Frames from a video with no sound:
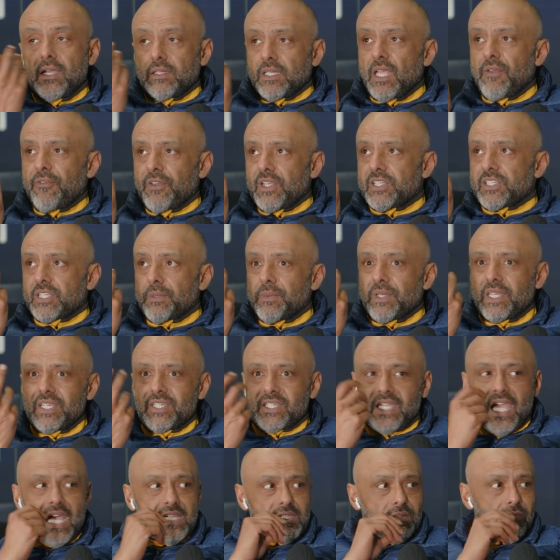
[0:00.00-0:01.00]
Don't forget, some of
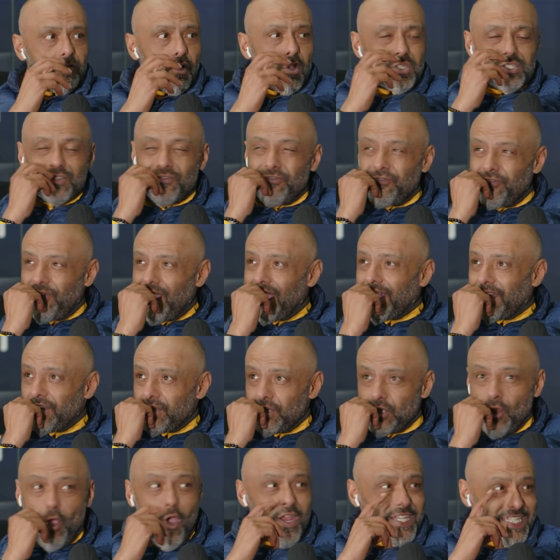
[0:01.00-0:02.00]
these cars have lost fucking
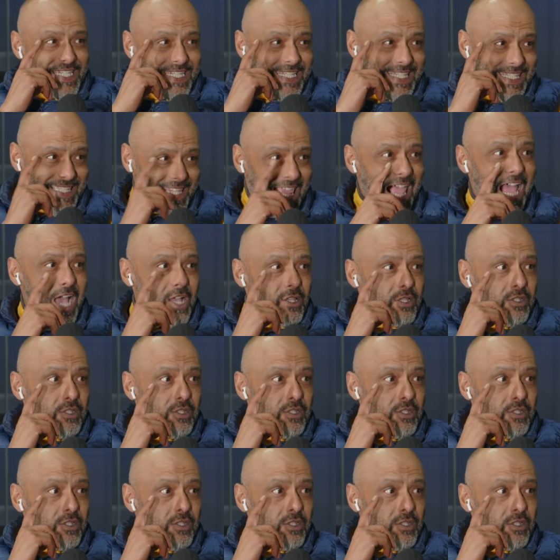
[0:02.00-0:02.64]
90% of their